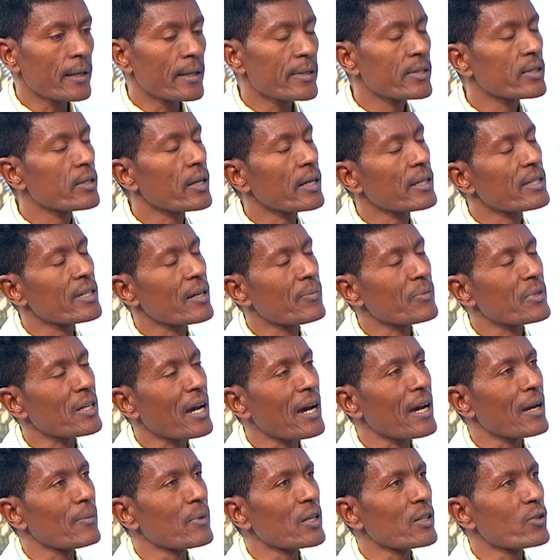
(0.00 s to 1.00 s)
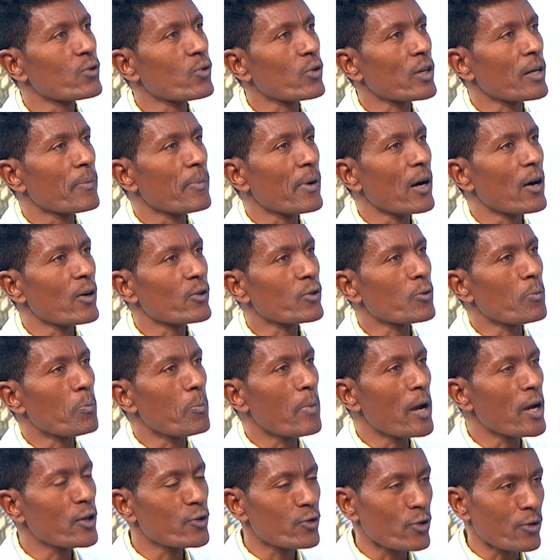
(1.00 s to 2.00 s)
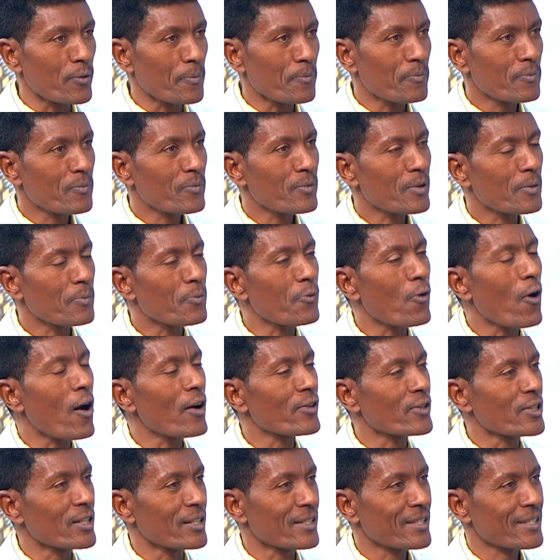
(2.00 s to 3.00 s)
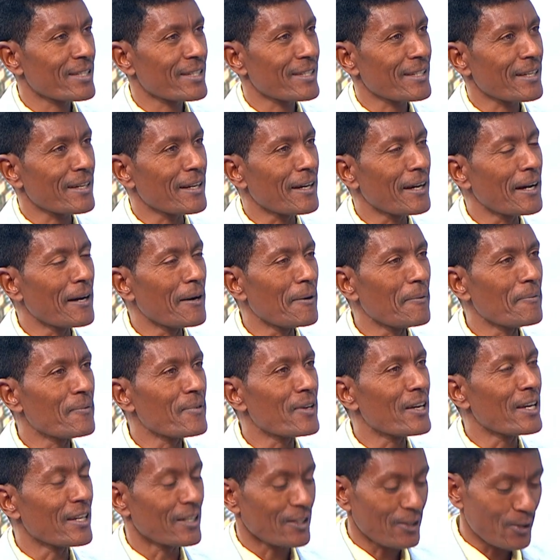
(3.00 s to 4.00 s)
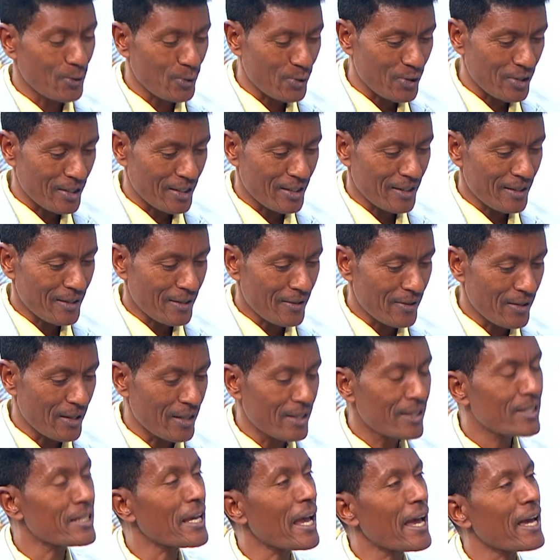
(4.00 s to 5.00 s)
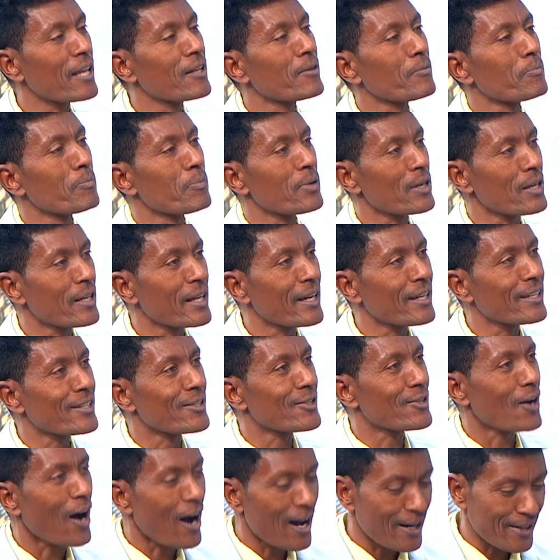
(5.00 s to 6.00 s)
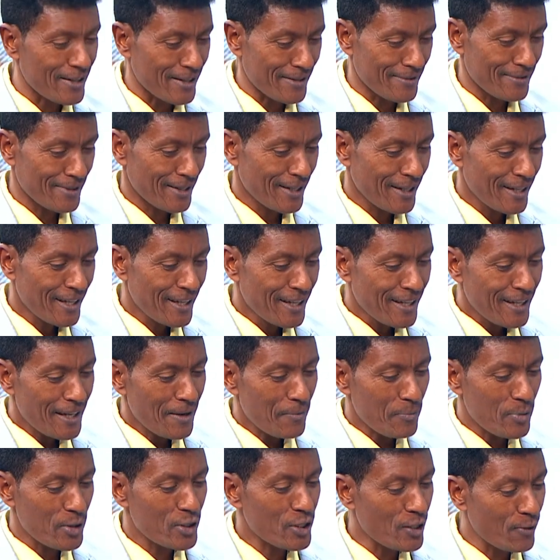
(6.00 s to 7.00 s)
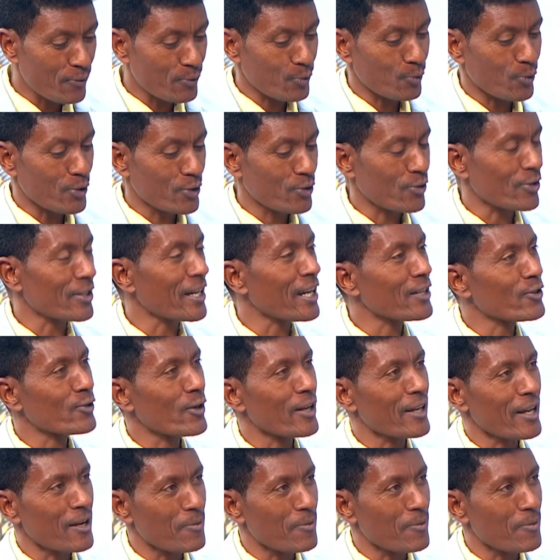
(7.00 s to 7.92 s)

Let's take some time and talk about major projects, including the $10 billion Bishop International